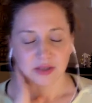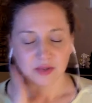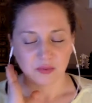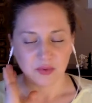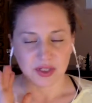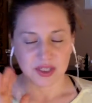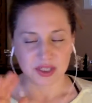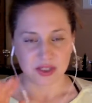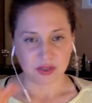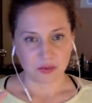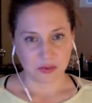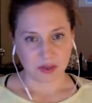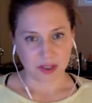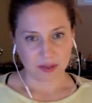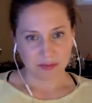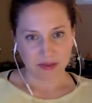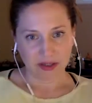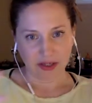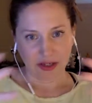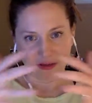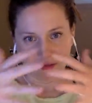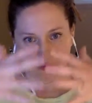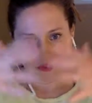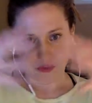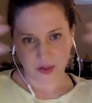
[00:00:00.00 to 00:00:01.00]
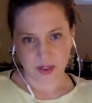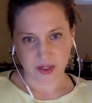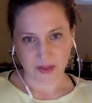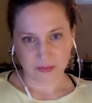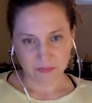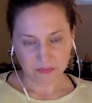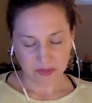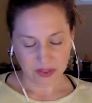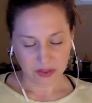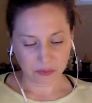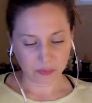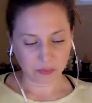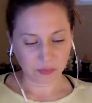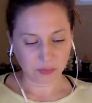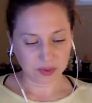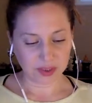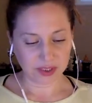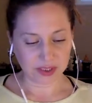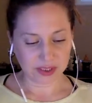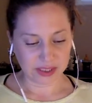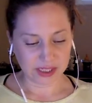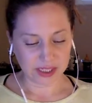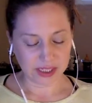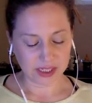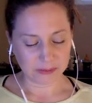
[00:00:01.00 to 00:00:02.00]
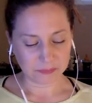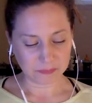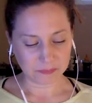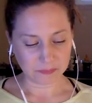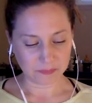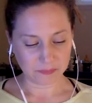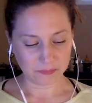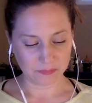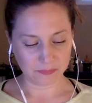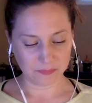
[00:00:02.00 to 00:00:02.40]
what's the word I'm looking for? Like, really